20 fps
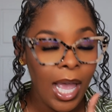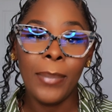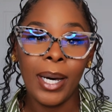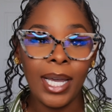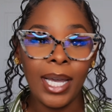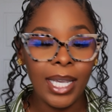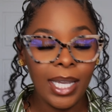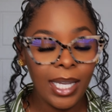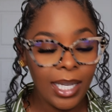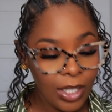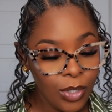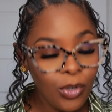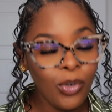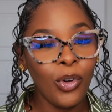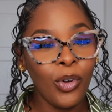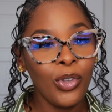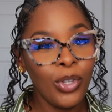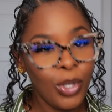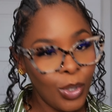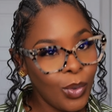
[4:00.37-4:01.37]
But you
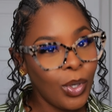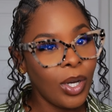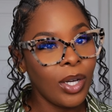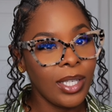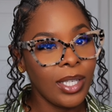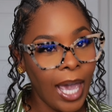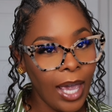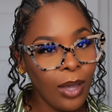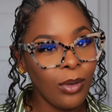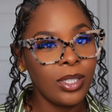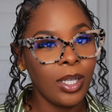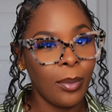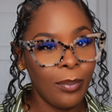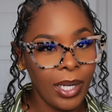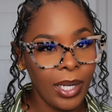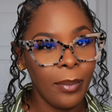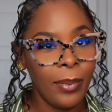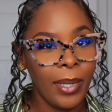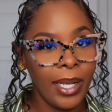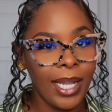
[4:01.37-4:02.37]
know, you could get you some
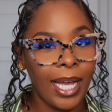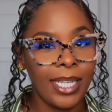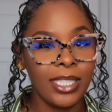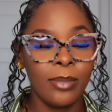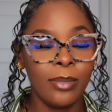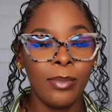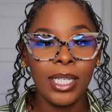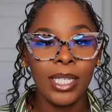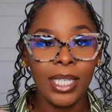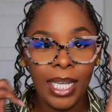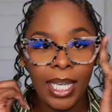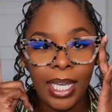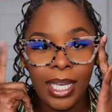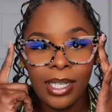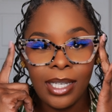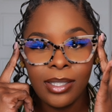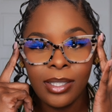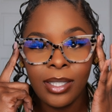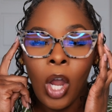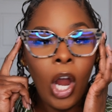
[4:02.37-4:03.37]
play glasses,
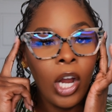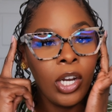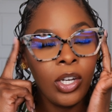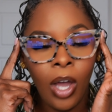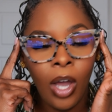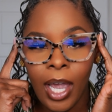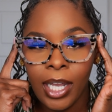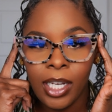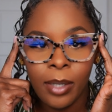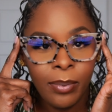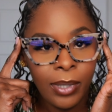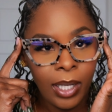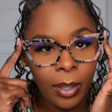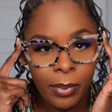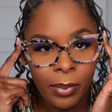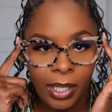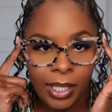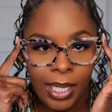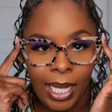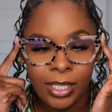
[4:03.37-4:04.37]
these are not any play
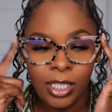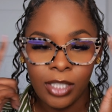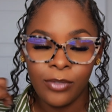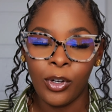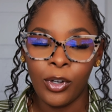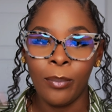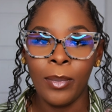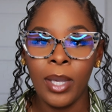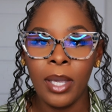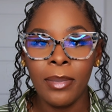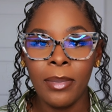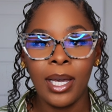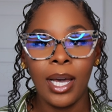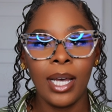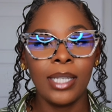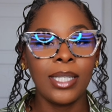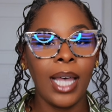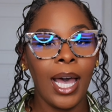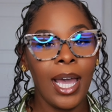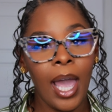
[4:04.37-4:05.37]
glasses for me,
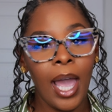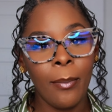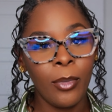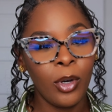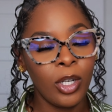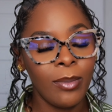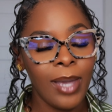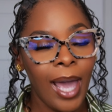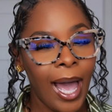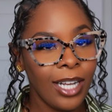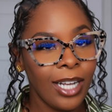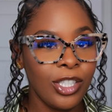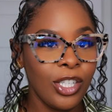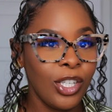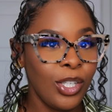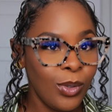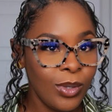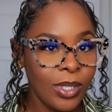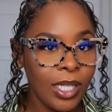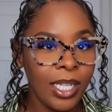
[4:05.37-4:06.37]
because I am going to be
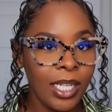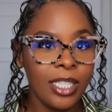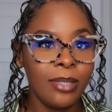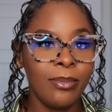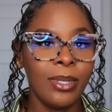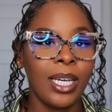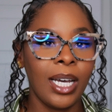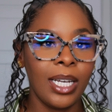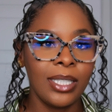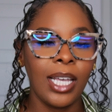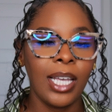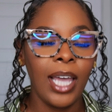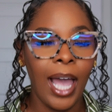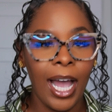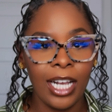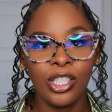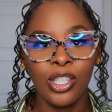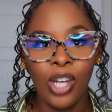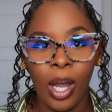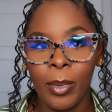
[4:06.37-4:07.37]
actually using these because I
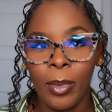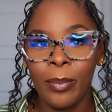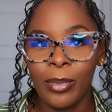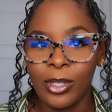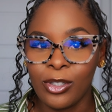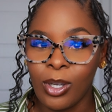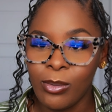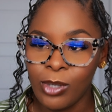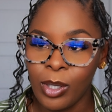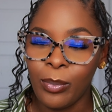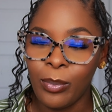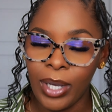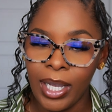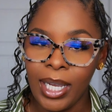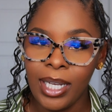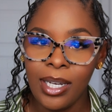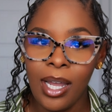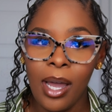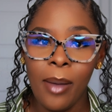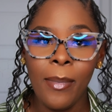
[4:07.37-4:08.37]
actually got my prescription put
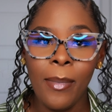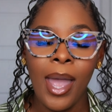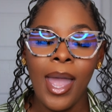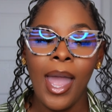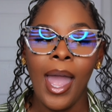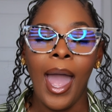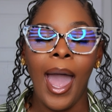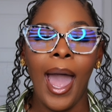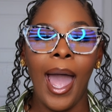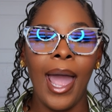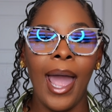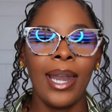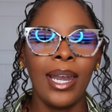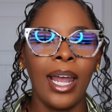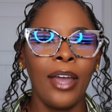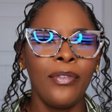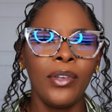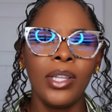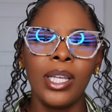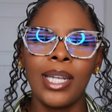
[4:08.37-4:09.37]
in them. And
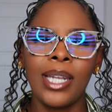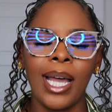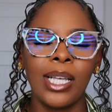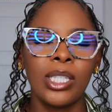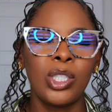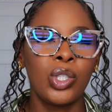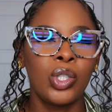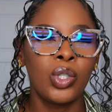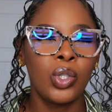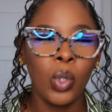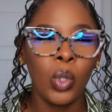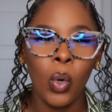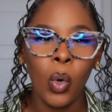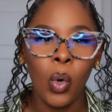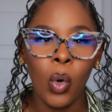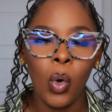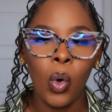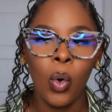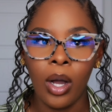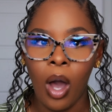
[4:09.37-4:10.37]
I feel like that's
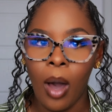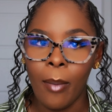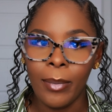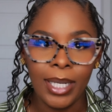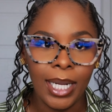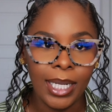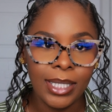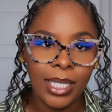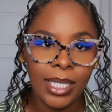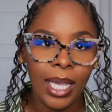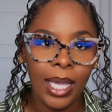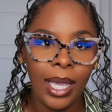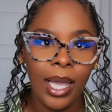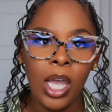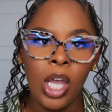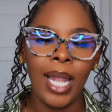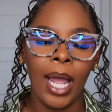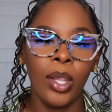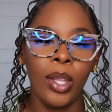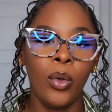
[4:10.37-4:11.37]
so accommodating
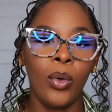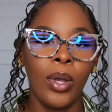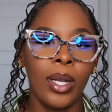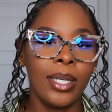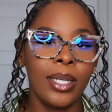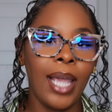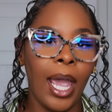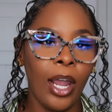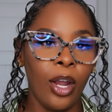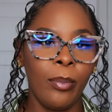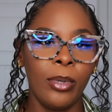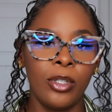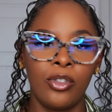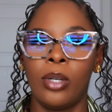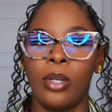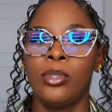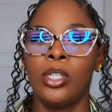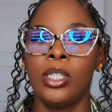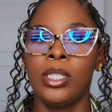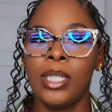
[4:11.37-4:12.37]
that you can get your
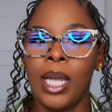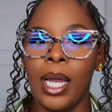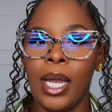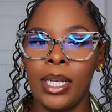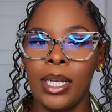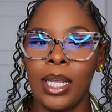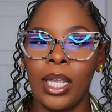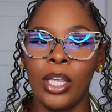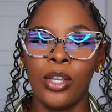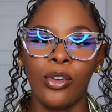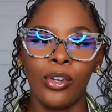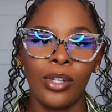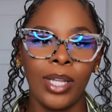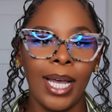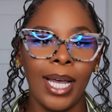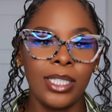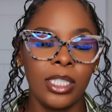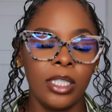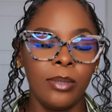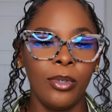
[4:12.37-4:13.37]
prescription done in your
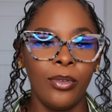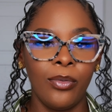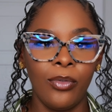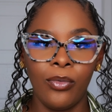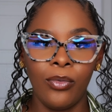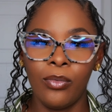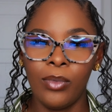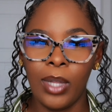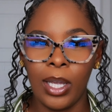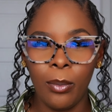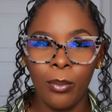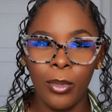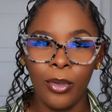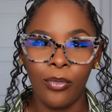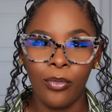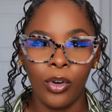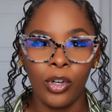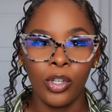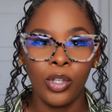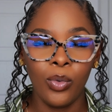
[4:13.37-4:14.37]
glasses
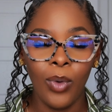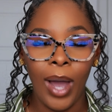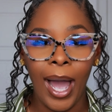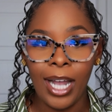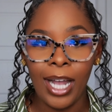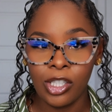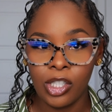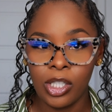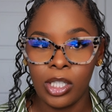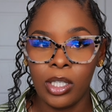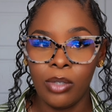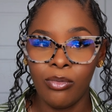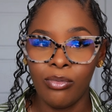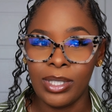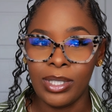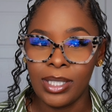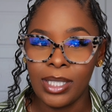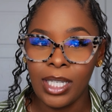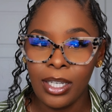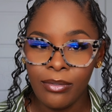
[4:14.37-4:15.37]
before you actually
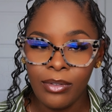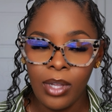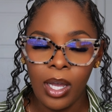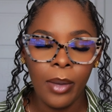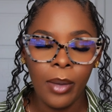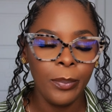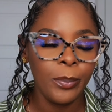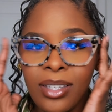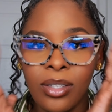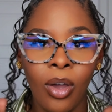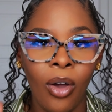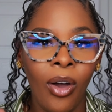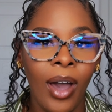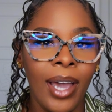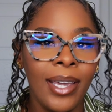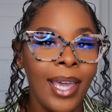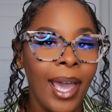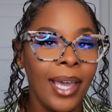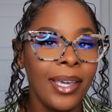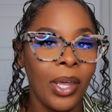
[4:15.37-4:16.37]
receive them. Y'all,
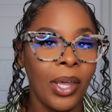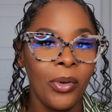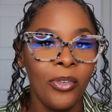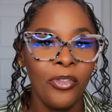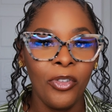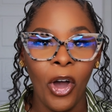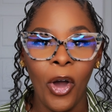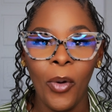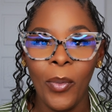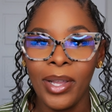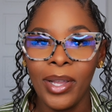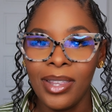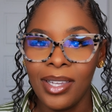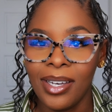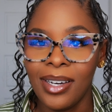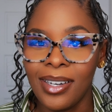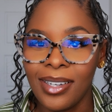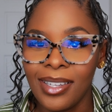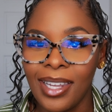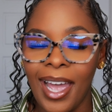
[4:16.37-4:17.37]
I can't get over how I
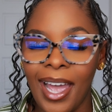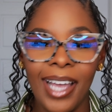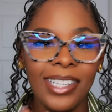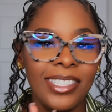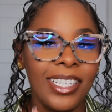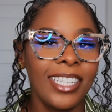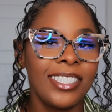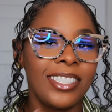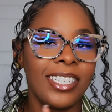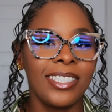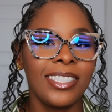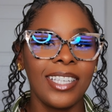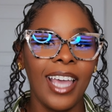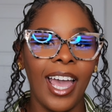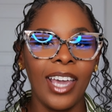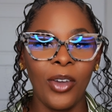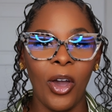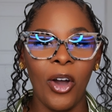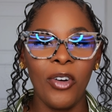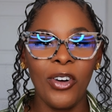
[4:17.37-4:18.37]
look. Like, I just
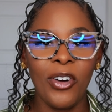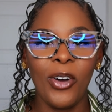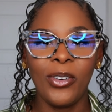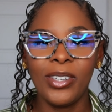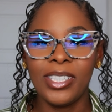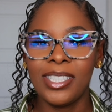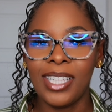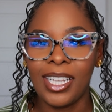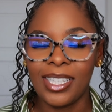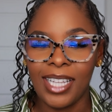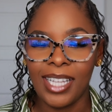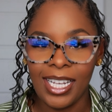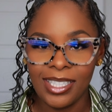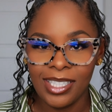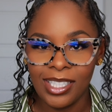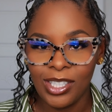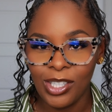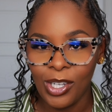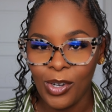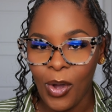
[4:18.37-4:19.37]
can't get over how these
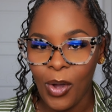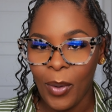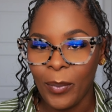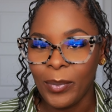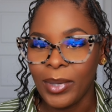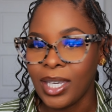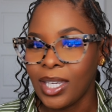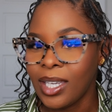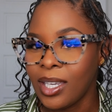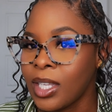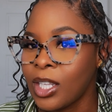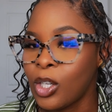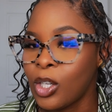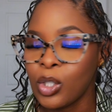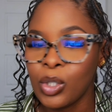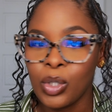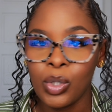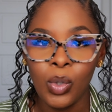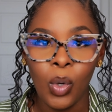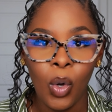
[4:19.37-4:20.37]
glasses look on me. They
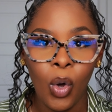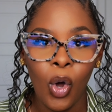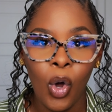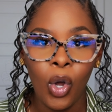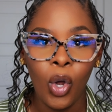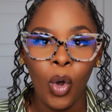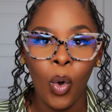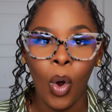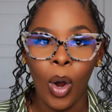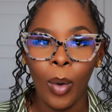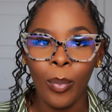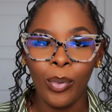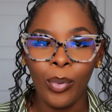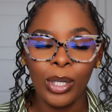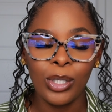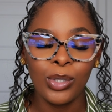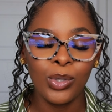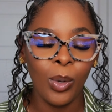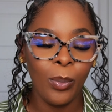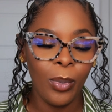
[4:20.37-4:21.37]
look so
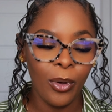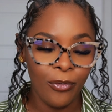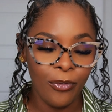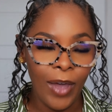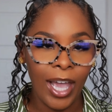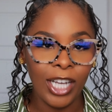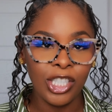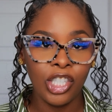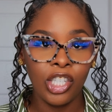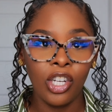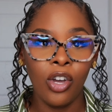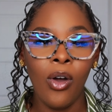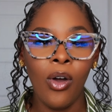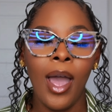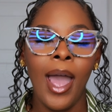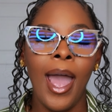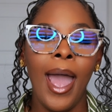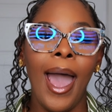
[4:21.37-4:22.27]
corporate, so professional.